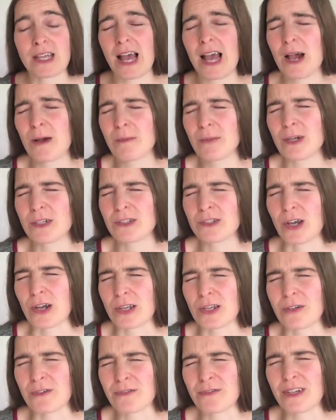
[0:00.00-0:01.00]
How much are
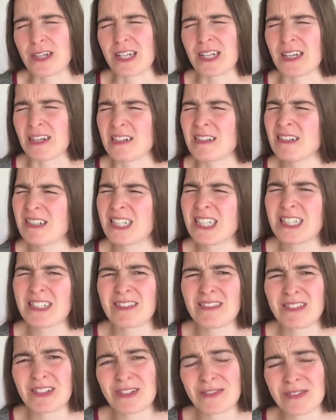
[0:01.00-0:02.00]
you feeling, oh, I
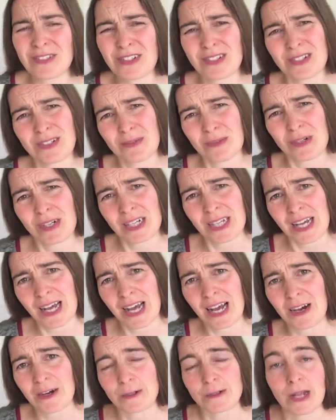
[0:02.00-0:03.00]
don't know if it's going to work
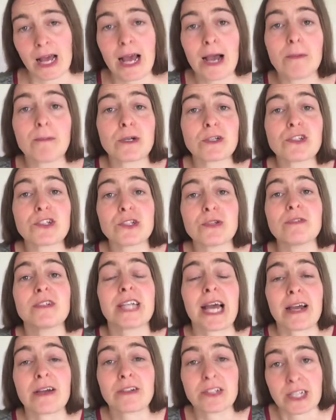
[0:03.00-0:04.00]
out? How much are you
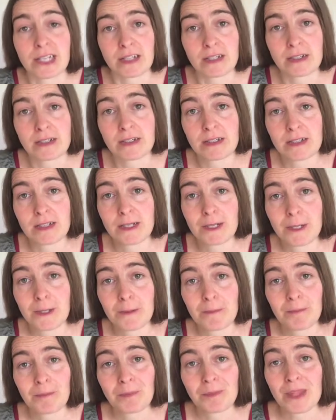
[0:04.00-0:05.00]
doubting?
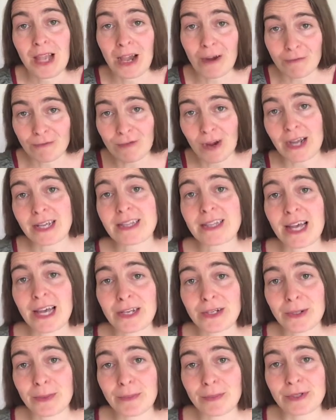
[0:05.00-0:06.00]
and write
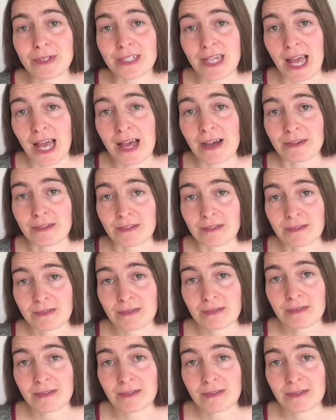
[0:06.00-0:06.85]
that number down.